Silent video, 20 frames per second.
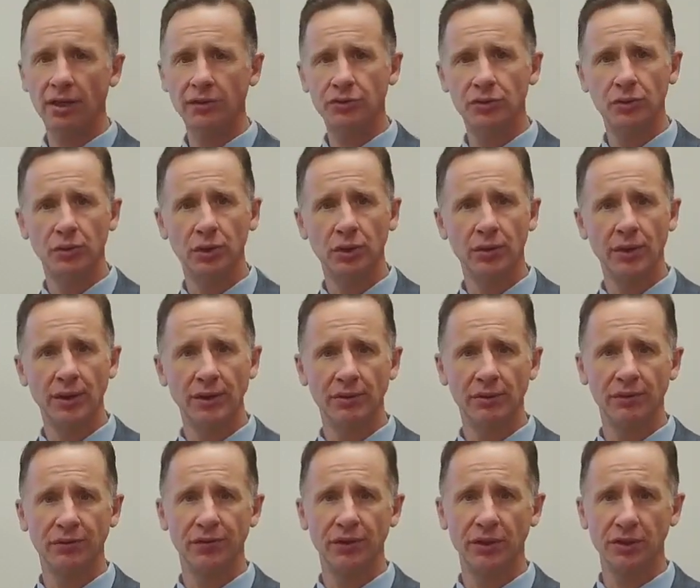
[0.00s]
to a
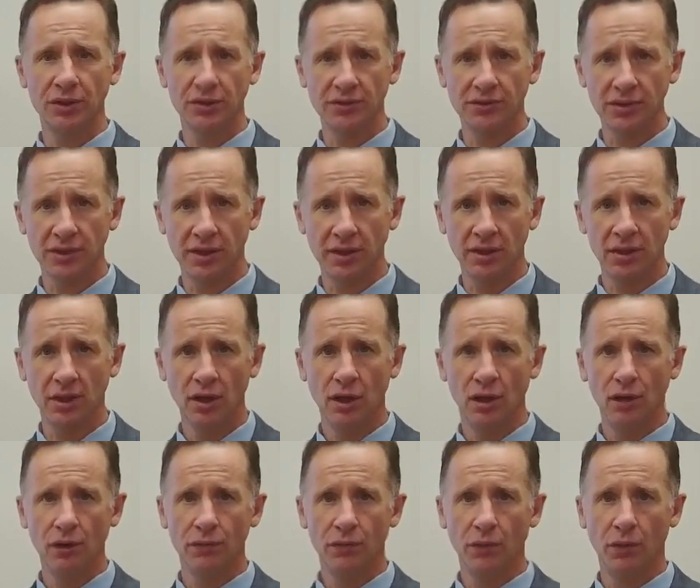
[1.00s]
greater efficiency
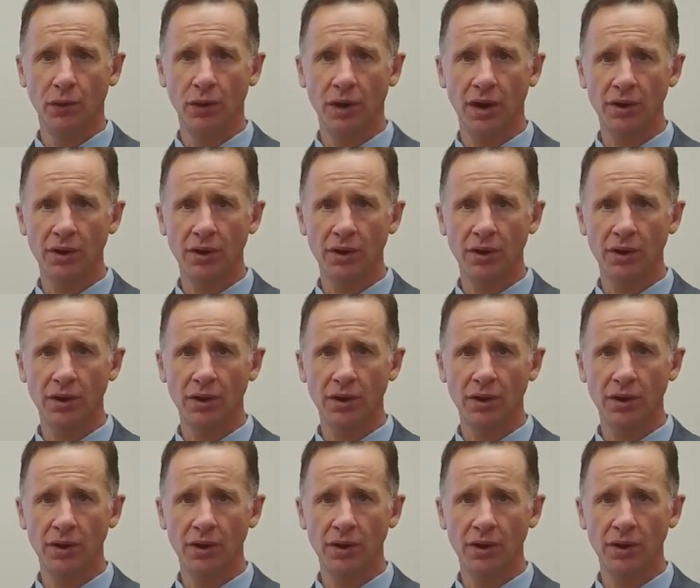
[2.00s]
for